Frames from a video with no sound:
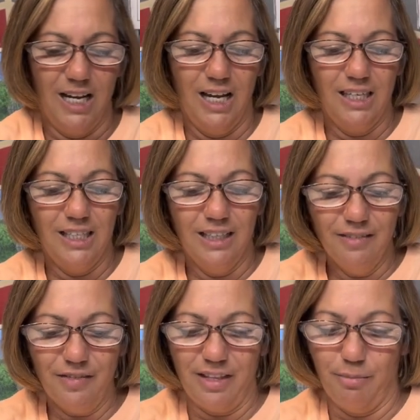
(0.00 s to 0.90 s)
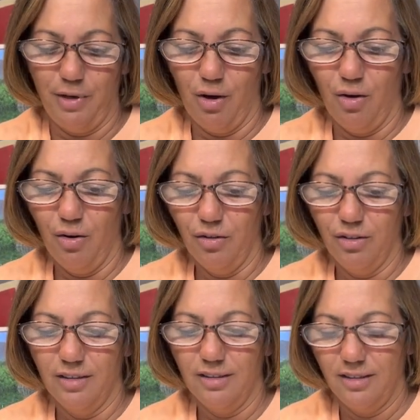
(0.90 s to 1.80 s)
I love them, y'all.
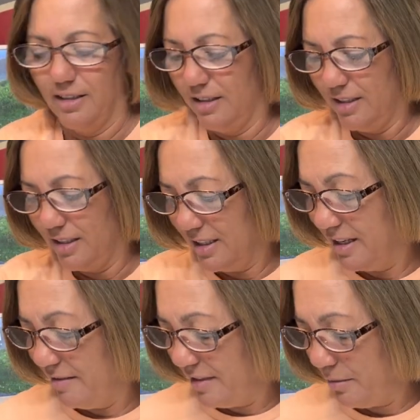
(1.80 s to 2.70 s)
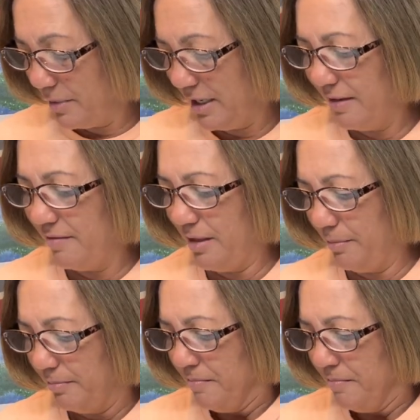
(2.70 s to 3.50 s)
Love them, I love them.